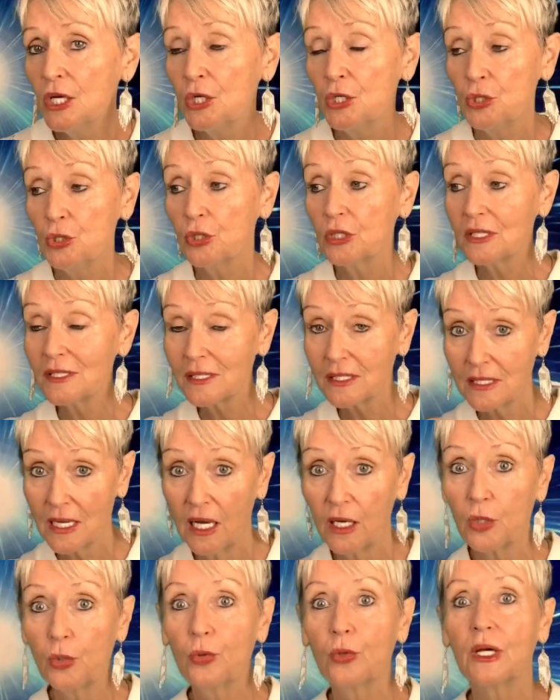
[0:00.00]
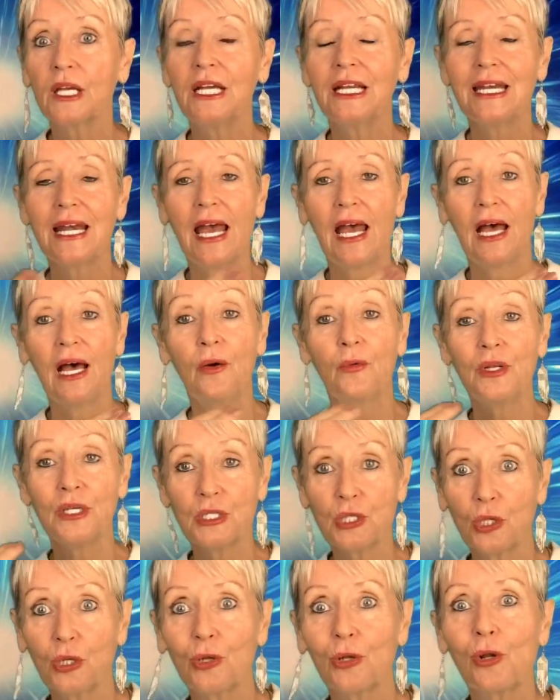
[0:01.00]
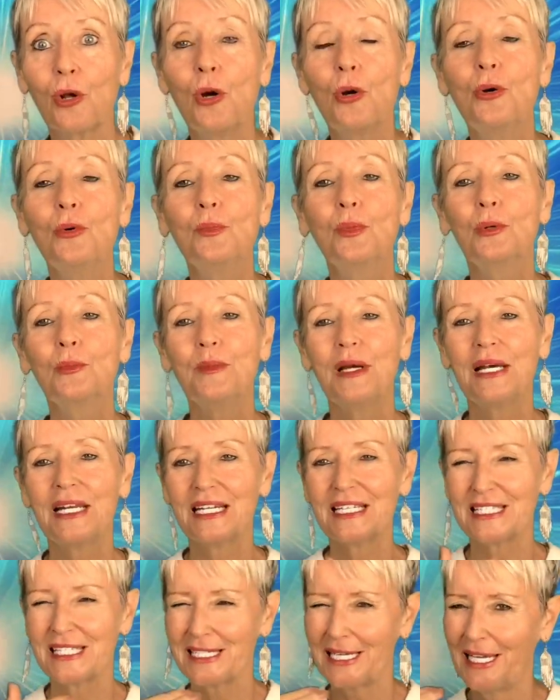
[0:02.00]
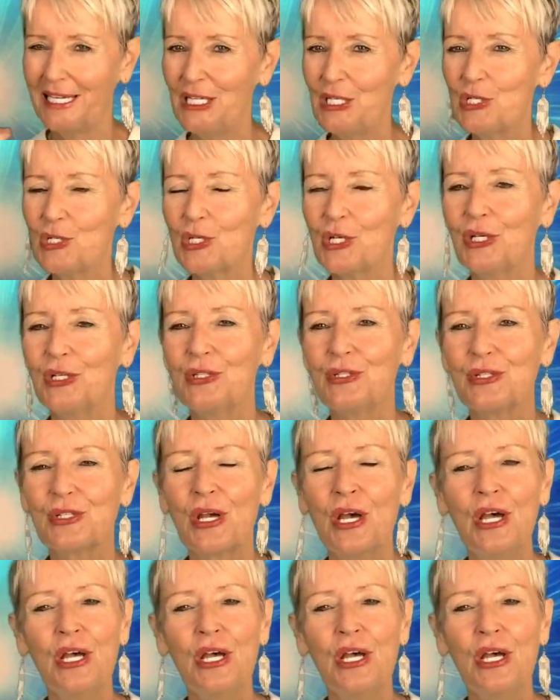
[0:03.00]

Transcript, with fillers: you can start hooking now into global meditations.